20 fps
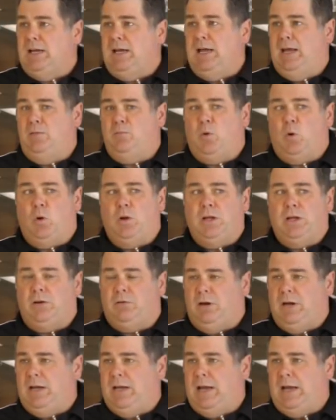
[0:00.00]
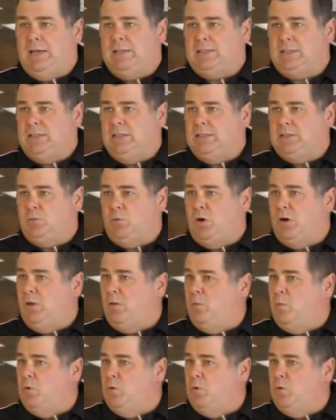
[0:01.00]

And Bowling Green has is one of the